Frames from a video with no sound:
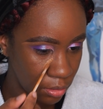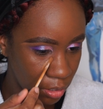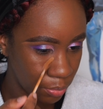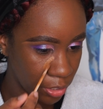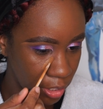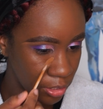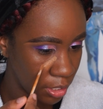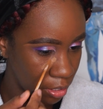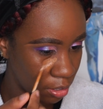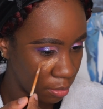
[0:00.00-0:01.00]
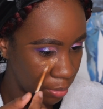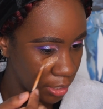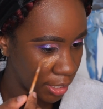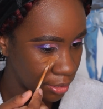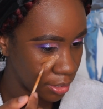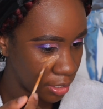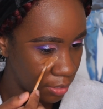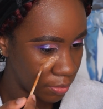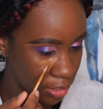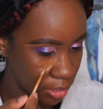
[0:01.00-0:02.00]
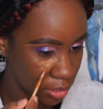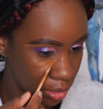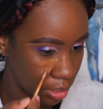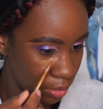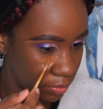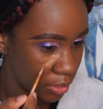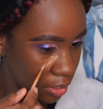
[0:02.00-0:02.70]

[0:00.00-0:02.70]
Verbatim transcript: impressed at all by like the coverage and stuff